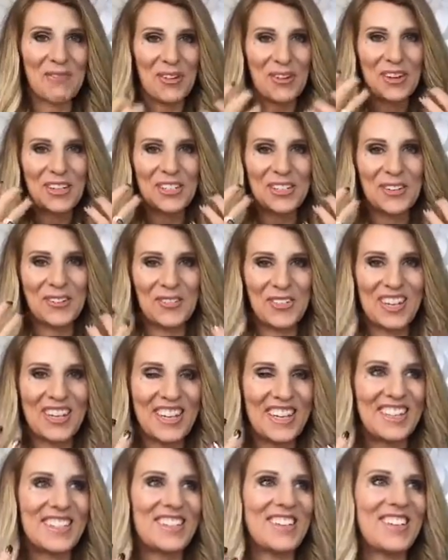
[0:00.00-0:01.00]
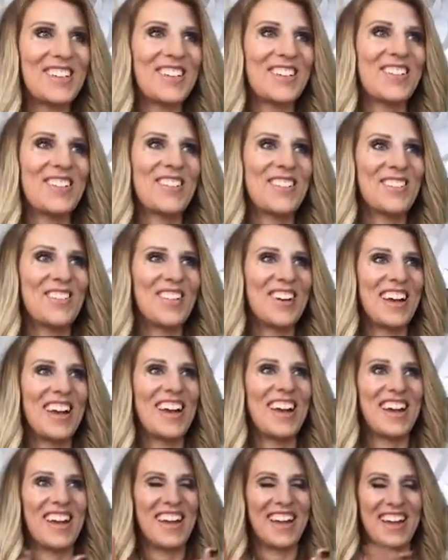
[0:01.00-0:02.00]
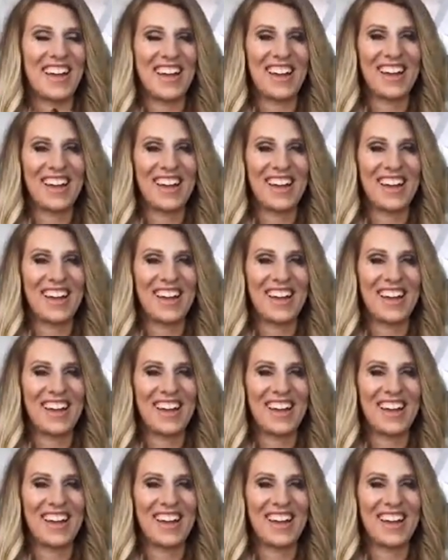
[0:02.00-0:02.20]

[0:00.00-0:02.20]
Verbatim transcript: going to will it to you, hooray.